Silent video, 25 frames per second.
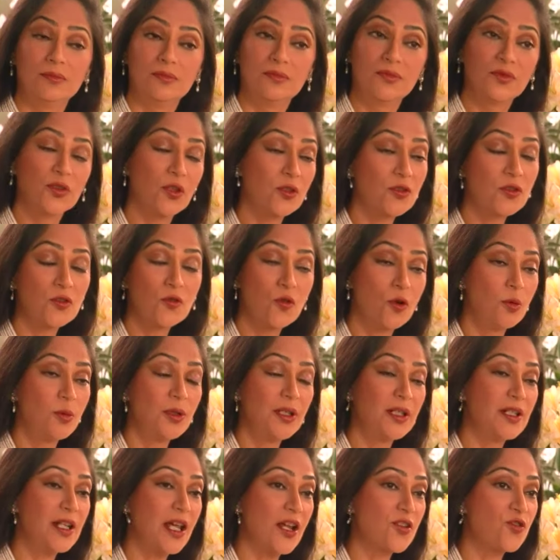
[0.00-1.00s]
not a normal
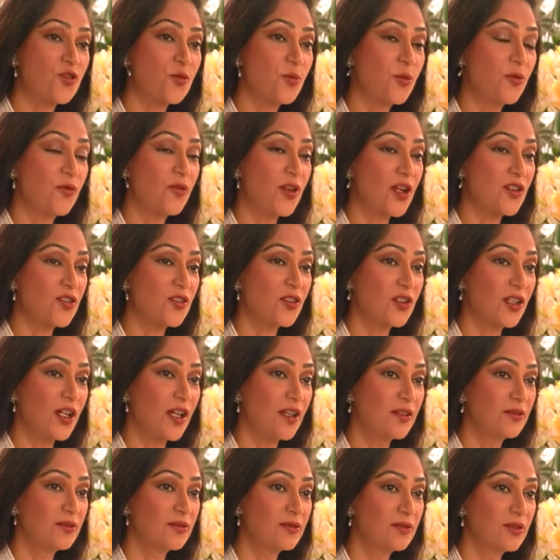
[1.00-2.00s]
and natural professional
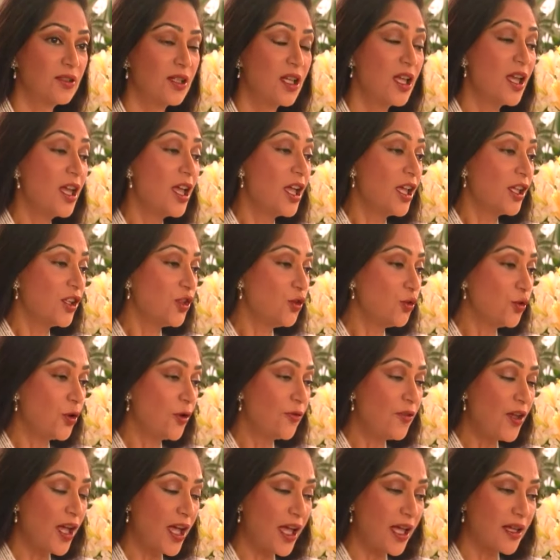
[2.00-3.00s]
life. You have
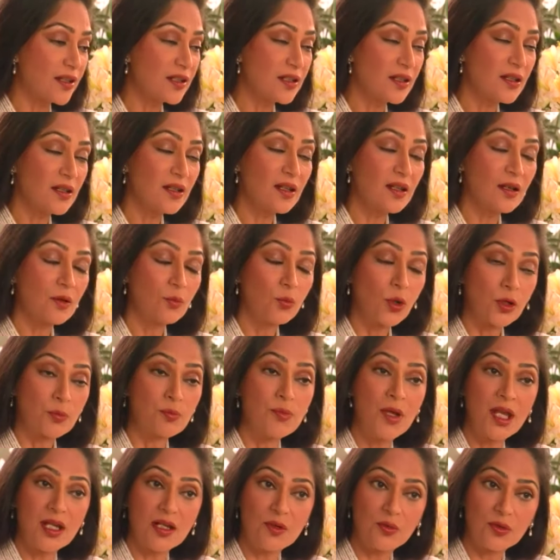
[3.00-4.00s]
had what
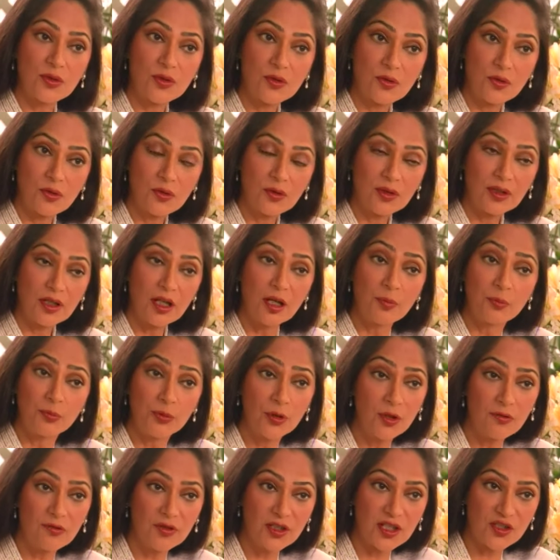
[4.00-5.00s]
many would call a
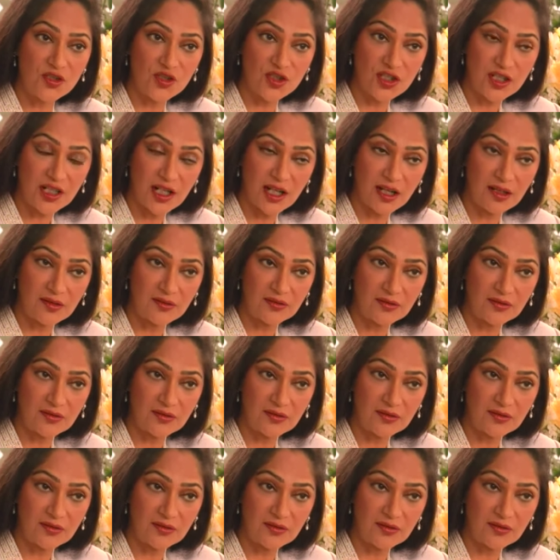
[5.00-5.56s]
privileged life.